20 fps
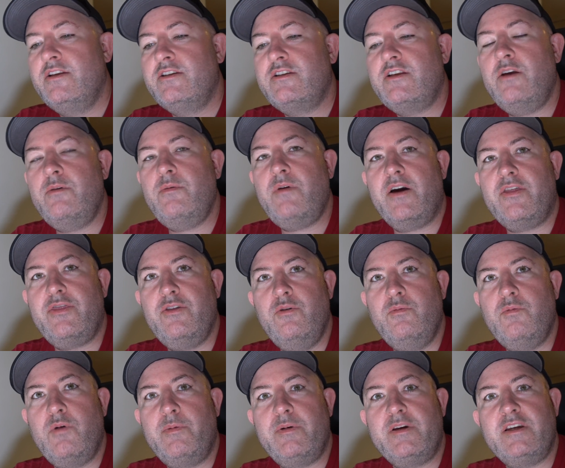So I
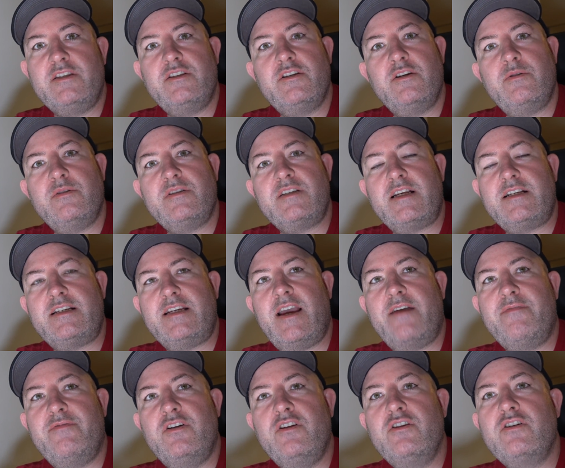thought what we could do is actually
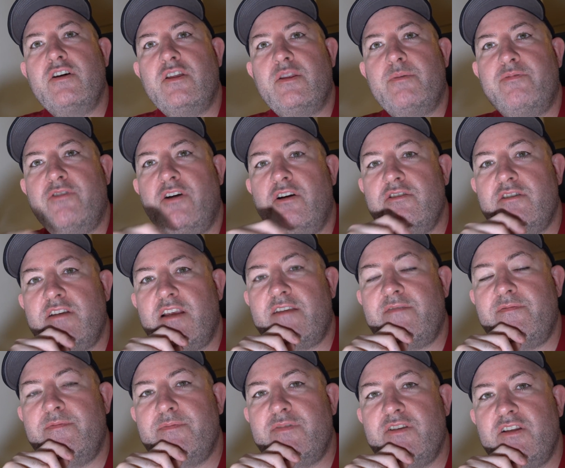have a look at the process
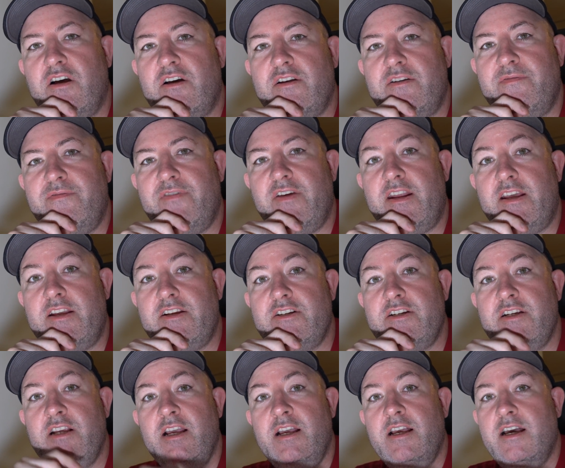from start to
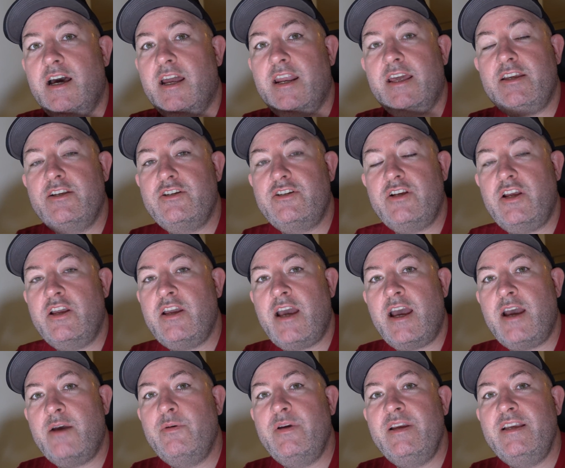finish and I can show you
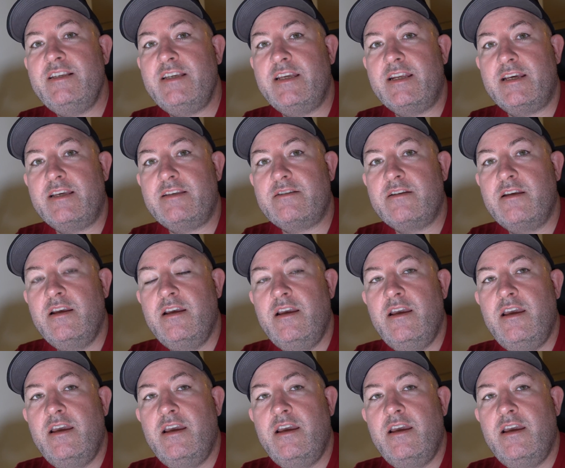how easy it is.